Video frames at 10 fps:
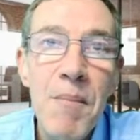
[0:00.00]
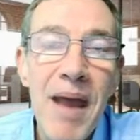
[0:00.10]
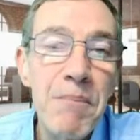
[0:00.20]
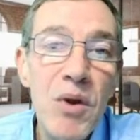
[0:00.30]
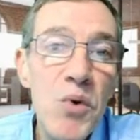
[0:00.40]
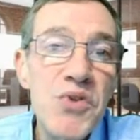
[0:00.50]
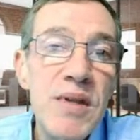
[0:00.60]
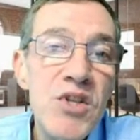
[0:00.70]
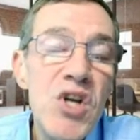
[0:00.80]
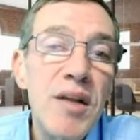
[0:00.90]
because
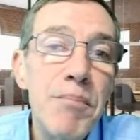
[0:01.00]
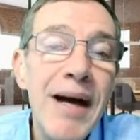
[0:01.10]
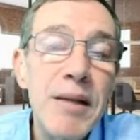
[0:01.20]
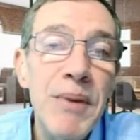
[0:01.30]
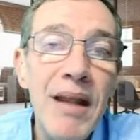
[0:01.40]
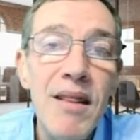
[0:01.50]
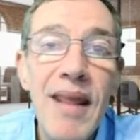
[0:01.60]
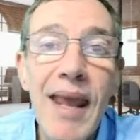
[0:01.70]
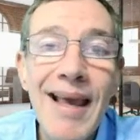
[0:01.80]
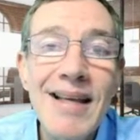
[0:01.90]
the child might be in
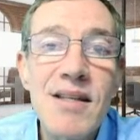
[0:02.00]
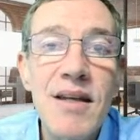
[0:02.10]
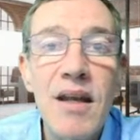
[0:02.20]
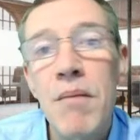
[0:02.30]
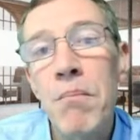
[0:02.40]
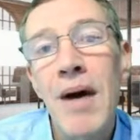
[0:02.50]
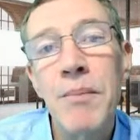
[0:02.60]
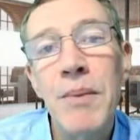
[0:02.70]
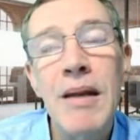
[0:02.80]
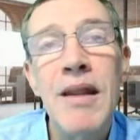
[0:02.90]
their custody and
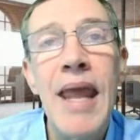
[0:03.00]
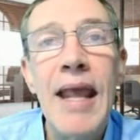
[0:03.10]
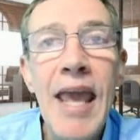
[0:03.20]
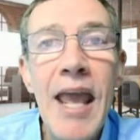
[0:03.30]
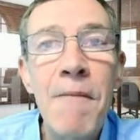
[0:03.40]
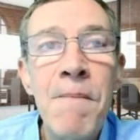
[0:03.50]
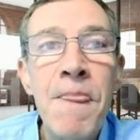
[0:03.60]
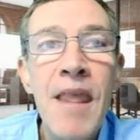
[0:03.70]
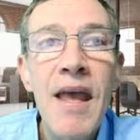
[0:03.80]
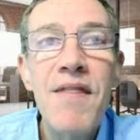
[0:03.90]
might be in their care,
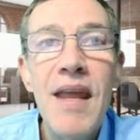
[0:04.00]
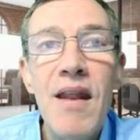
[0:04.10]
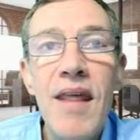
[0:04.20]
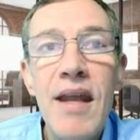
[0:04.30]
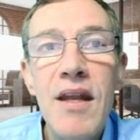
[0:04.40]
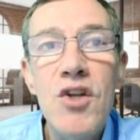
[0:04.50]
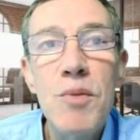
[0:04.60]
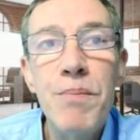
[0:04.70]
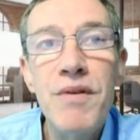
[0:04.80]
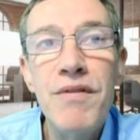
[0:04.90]
then they need
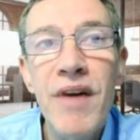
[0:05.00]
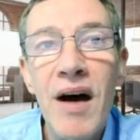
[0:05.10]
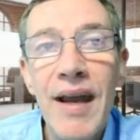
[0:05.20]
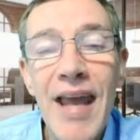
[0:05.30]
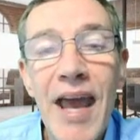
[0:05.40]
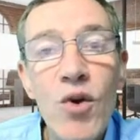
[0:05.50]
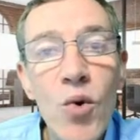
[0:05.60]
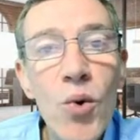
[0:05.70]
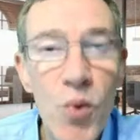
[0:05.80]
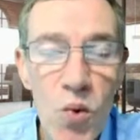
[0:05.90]
to provide a
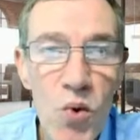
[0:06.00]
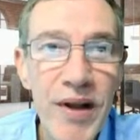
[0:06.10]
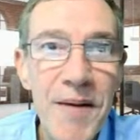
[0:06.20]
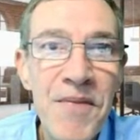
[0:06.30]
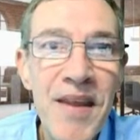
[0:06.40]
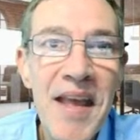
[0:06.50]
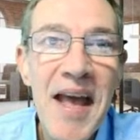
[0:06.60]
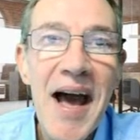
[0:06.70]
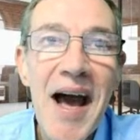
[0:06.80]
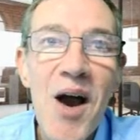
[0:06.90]
court order
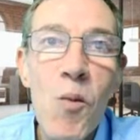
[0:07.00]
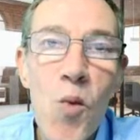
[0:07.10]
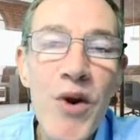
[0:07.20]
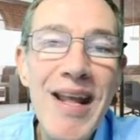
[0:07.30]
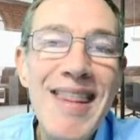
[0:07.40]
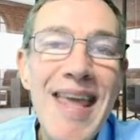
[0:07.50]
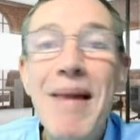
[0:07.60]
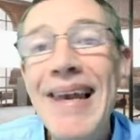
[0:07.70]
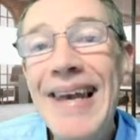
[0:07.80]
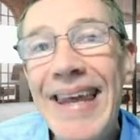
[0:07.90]
awarding them
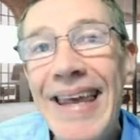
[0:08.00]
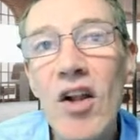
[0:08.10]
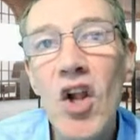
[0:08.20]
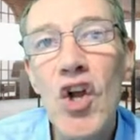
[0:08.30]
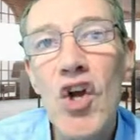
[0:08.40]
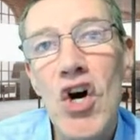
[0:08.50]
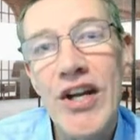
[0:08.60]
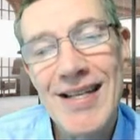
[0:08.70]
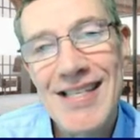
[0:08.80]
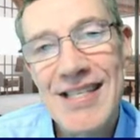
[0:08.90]
legal
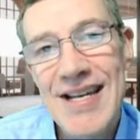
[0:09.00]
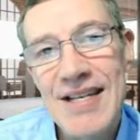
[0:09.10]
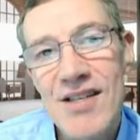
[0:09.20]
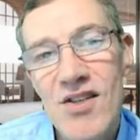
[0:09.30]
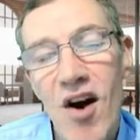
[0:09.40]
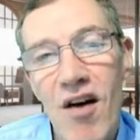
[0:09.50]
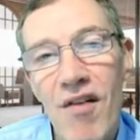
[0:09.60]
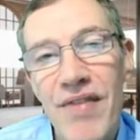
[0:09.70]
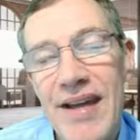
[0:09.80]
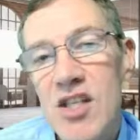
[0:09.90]
guardian status
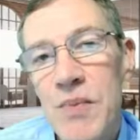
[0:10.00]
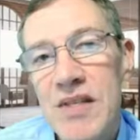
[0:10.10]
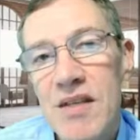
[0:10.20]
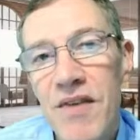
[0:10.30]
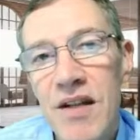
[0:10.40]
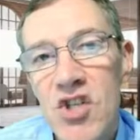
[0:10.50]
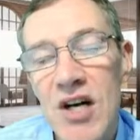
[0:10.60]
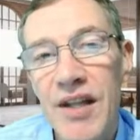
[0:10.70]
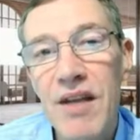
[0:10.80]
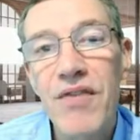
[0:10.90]
of that specific
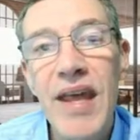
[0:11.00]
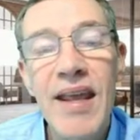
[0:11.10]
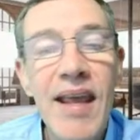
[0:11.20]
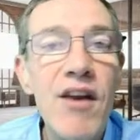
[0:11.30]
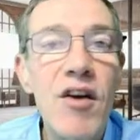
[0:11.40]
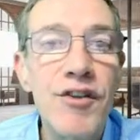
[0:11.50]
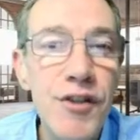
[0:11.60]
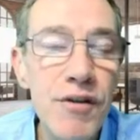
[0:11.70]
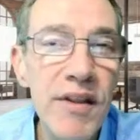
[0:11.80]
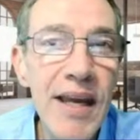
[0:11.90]
child. If they cannot
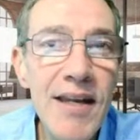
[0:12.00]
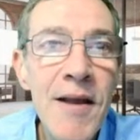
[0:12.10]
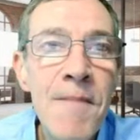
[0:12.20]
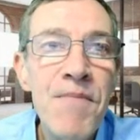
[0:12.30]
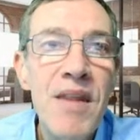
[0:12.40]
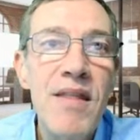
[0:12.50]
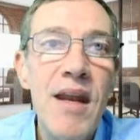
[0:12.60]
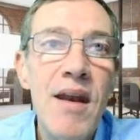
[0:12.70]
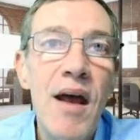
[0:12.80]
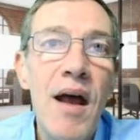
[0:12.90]
do that,
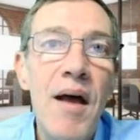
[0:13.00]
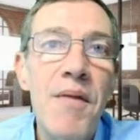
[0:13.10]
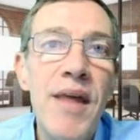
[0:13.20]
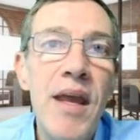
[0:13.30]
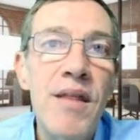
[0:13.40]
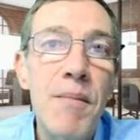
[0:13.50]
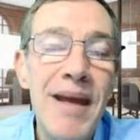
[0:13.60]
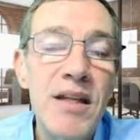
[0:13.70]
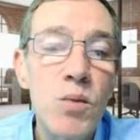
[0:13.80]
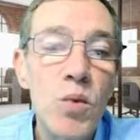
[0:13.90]
then the
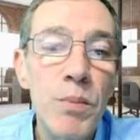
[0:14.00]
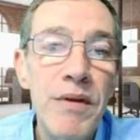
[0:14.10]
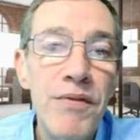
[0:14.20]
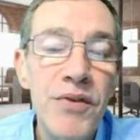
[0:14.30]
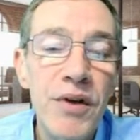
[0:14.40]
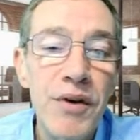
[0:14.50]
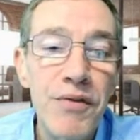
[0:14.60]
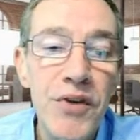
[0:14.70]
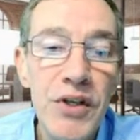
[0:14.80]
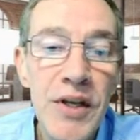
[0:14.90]
matter will be
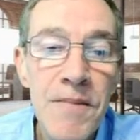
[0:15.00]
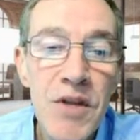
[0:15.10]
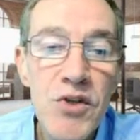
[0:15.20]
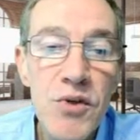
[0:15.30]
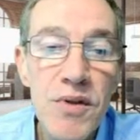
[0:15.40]
referred to the